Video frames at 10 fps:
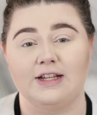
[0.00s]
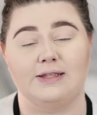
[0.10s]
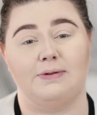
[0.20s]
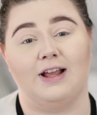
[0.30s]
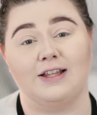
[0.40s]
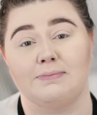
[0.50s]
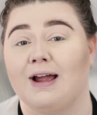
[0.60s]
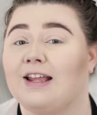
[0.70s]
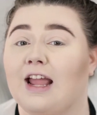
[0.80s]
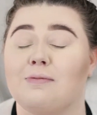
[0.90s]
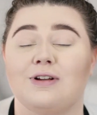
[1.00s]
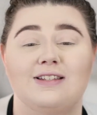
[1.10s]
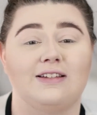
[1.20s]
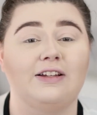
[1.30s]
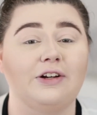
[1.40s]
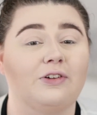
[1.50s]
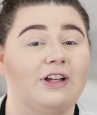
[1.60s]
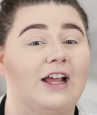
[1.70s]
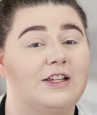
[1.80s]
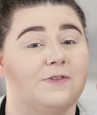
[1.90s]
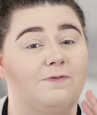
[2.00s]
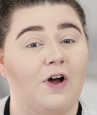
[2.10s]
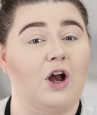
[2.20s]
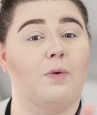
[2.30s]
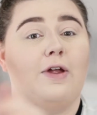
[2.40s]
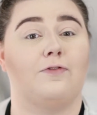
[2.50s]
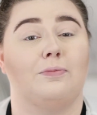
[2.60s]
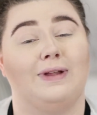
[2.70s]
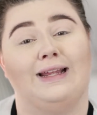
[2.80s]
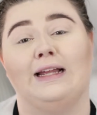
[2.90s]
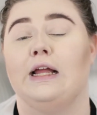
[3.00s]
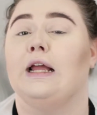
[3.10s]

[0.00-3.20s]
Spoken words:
It's because my camera is literally as far away from me